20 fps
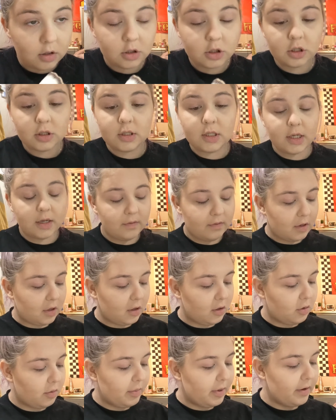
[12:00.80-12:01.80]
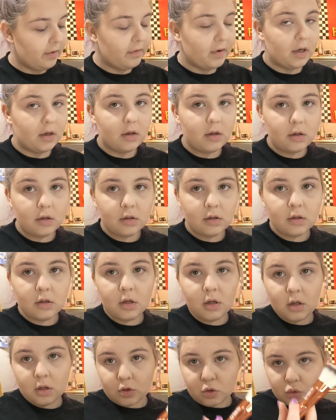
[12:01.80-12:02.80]
just to give it a little bit of a
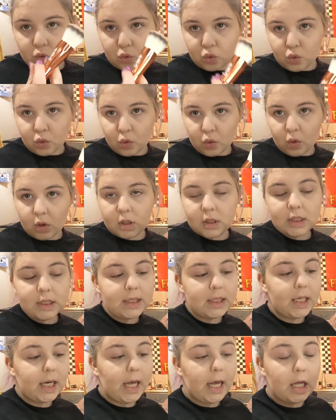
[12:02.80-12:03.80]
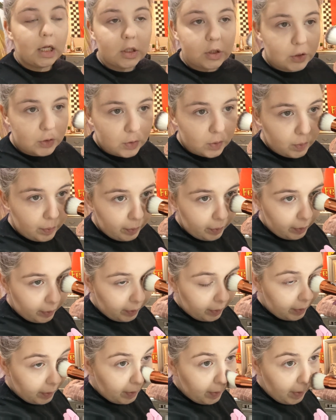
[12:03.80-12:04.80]
snatched
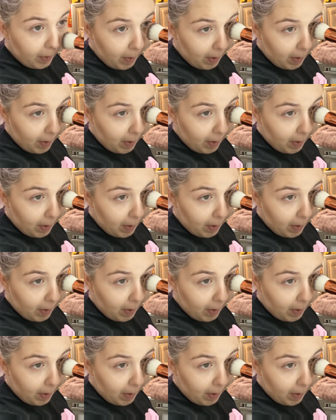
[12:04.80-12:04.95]
look.